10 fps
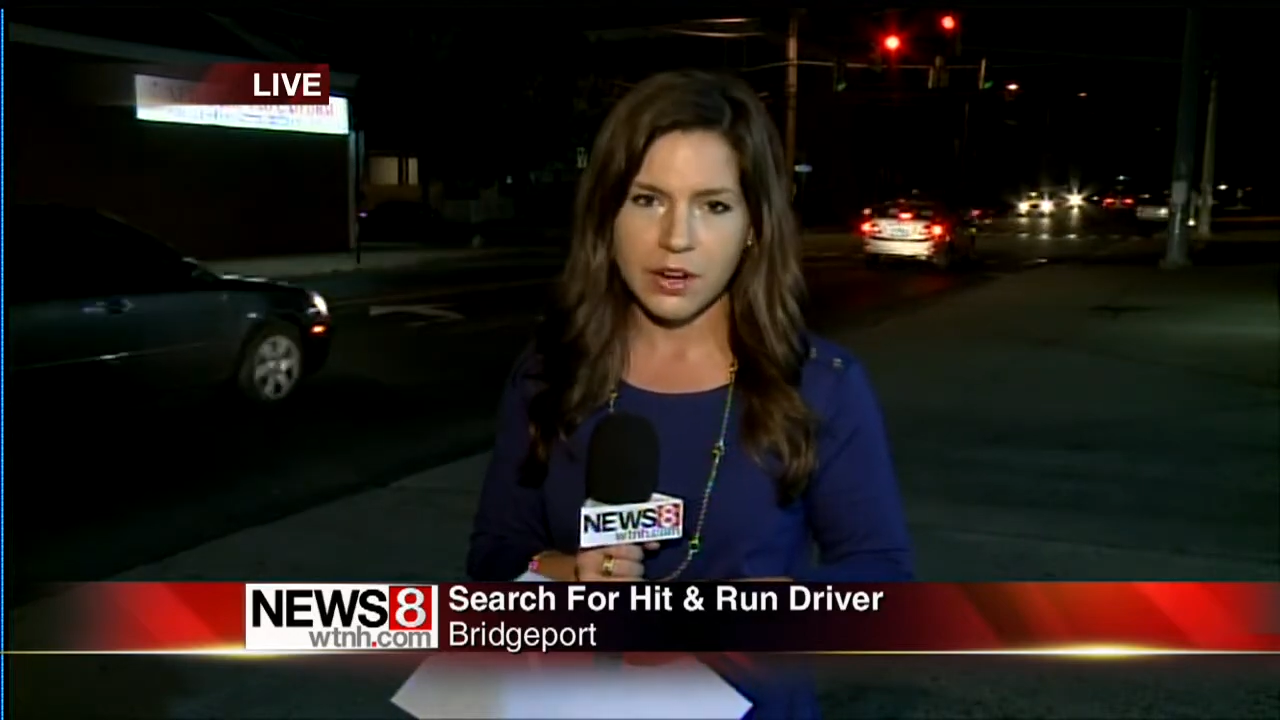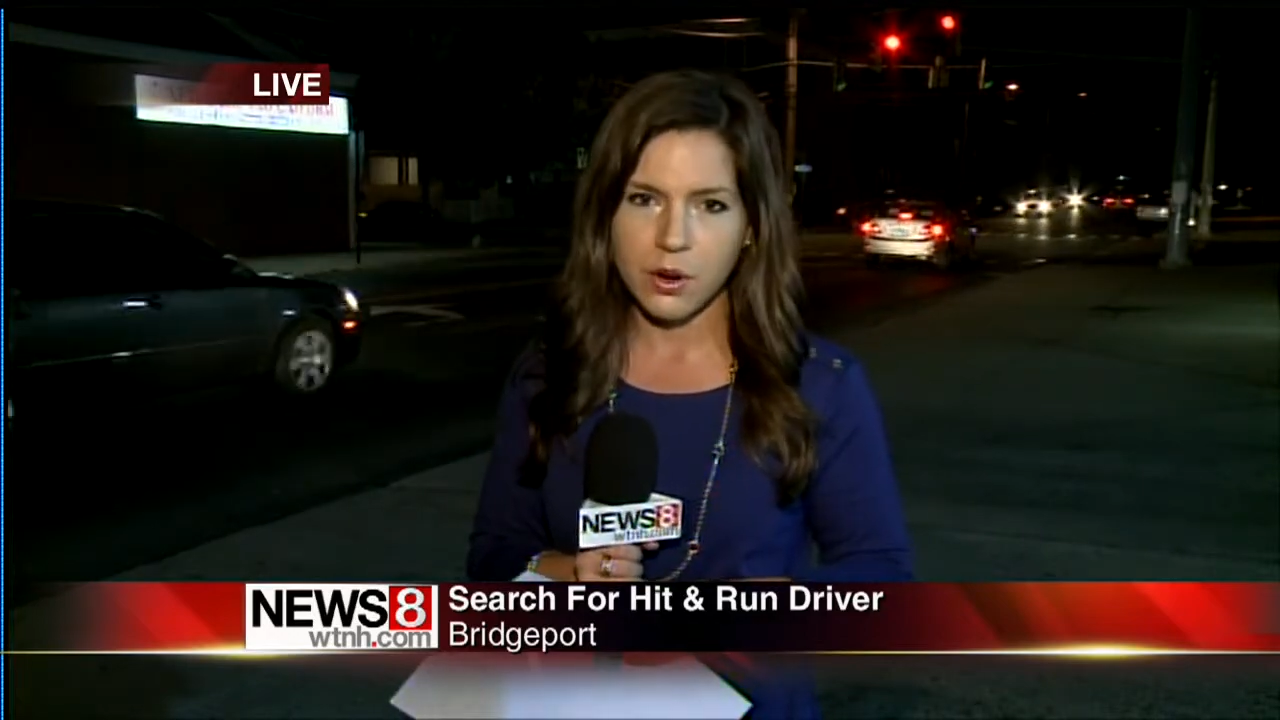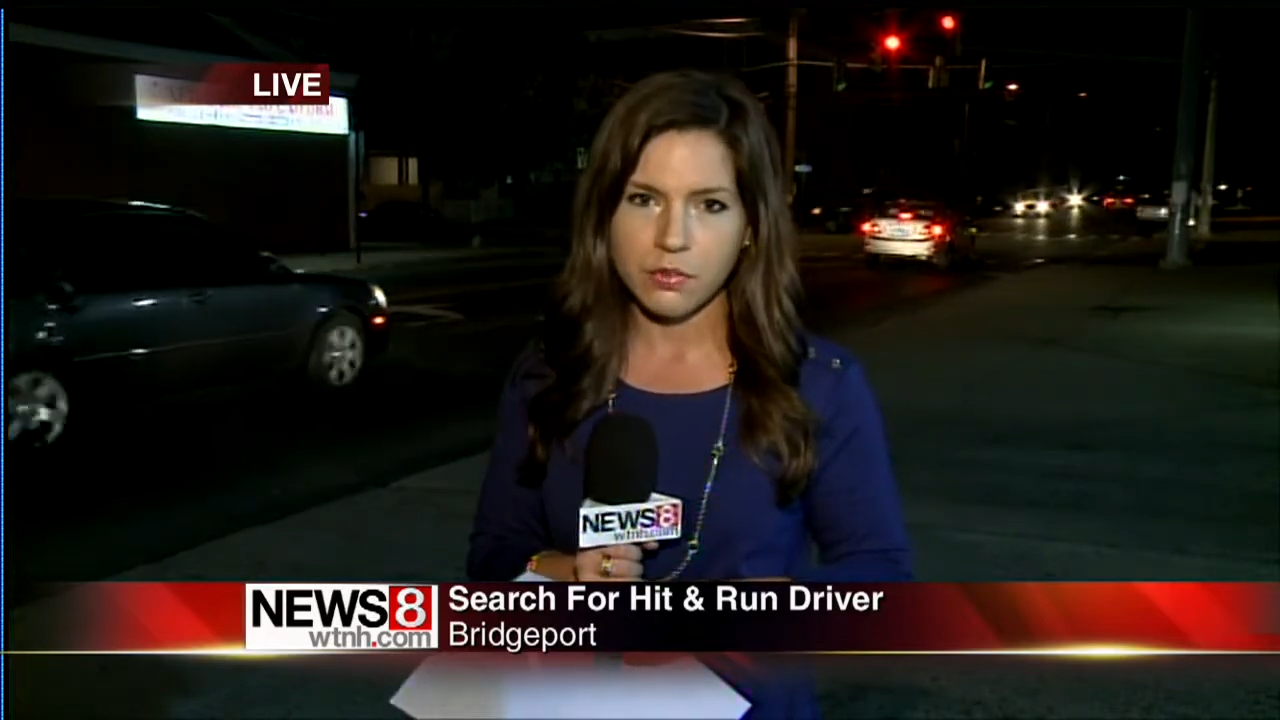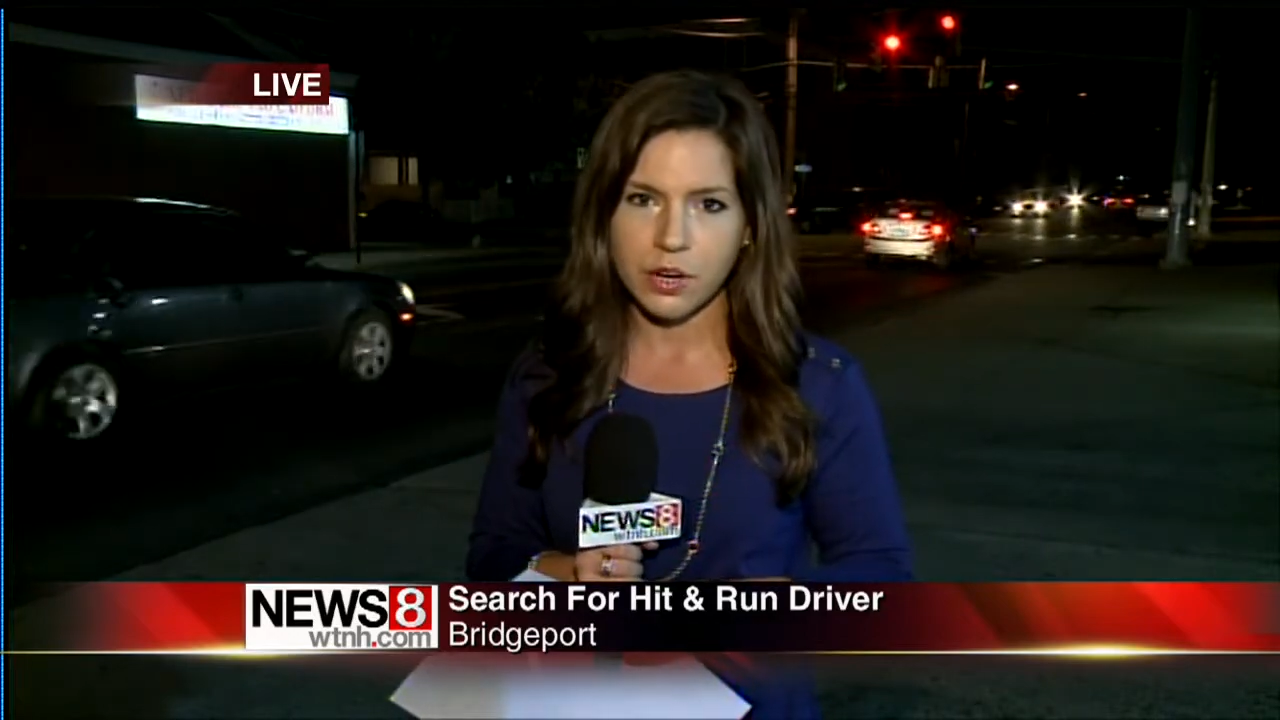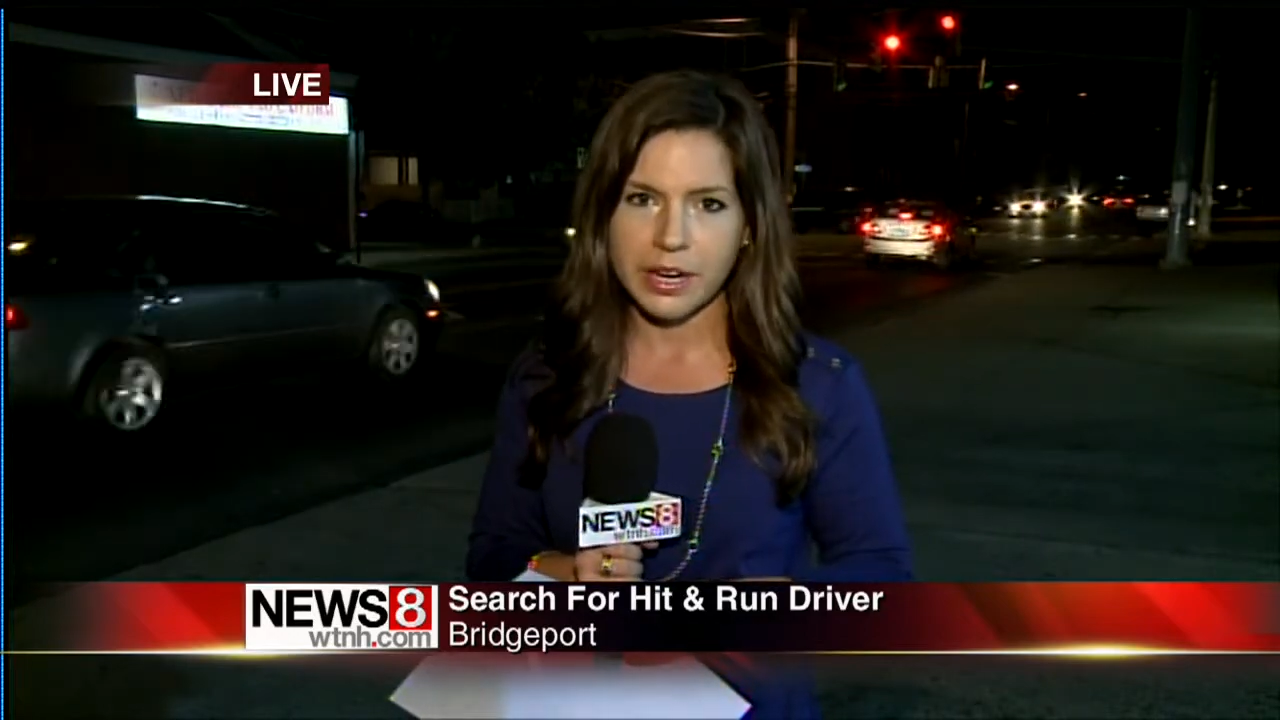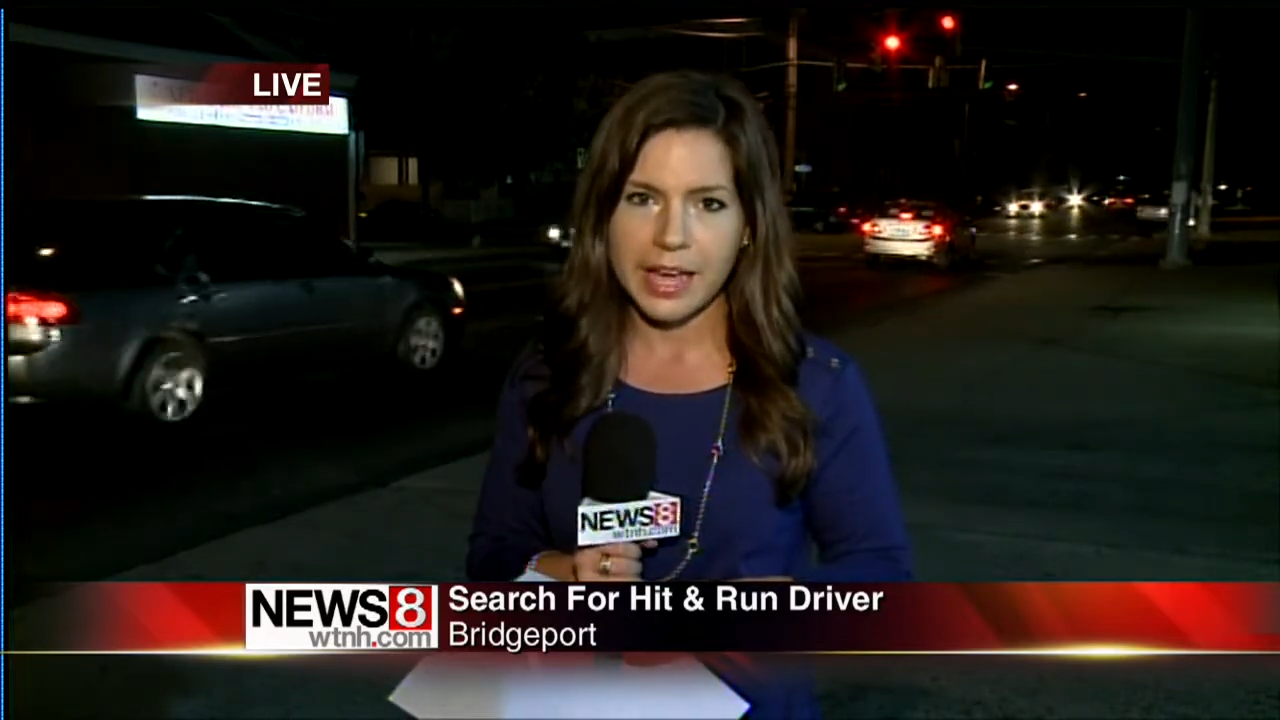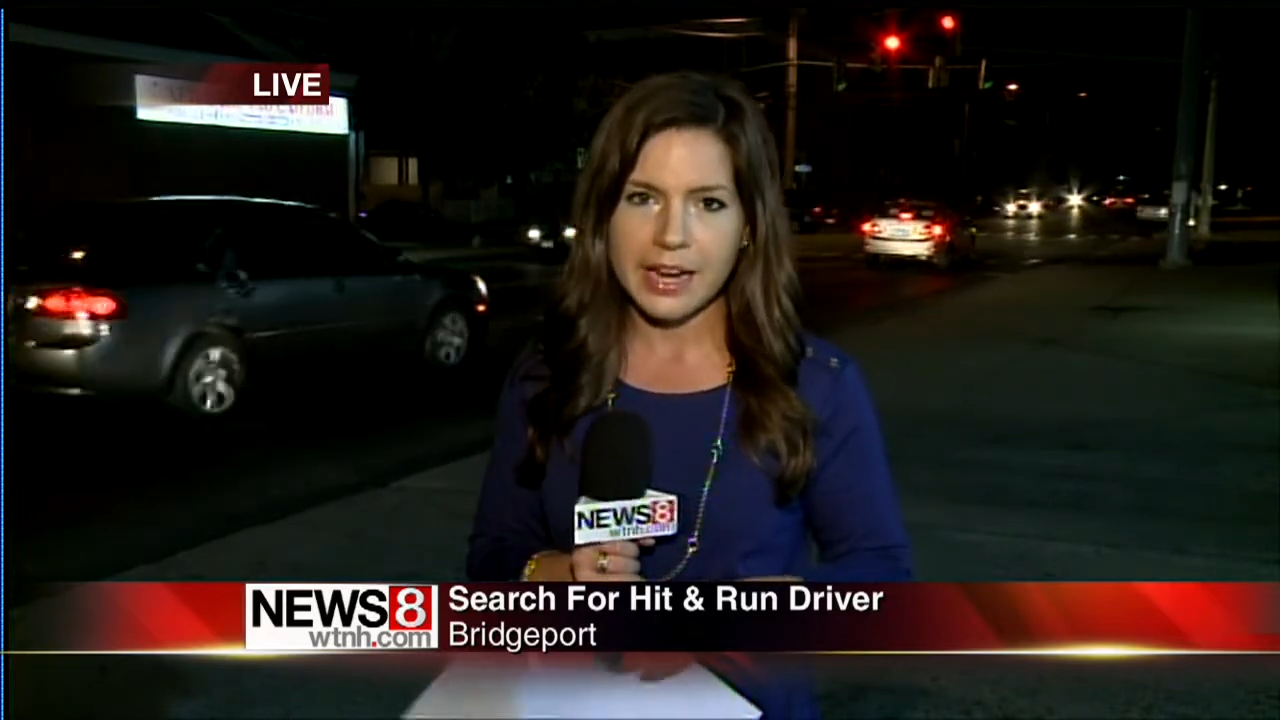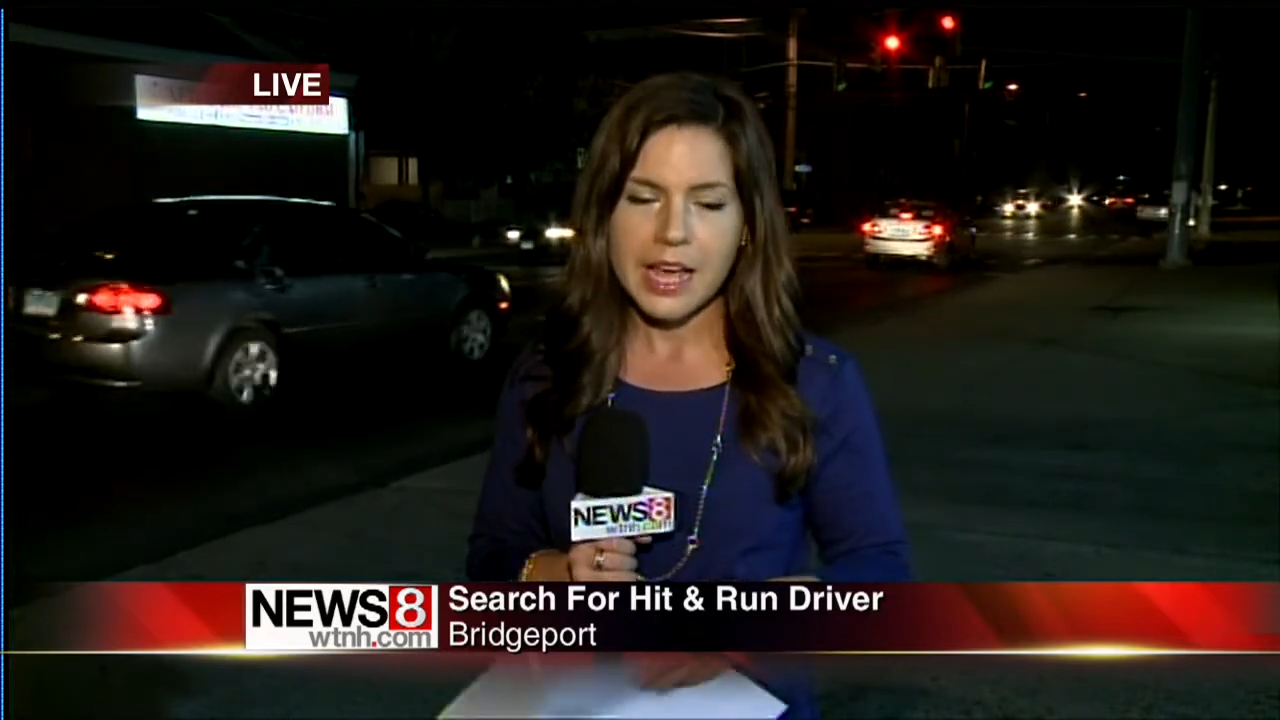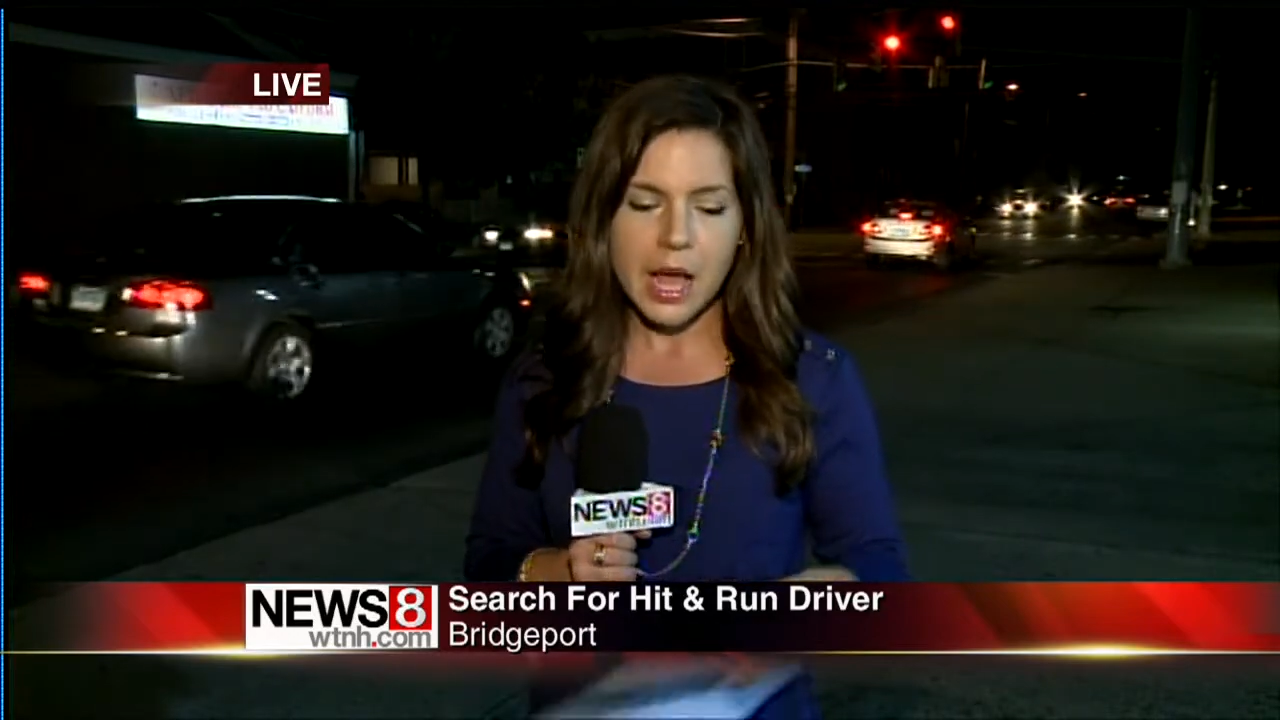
over again.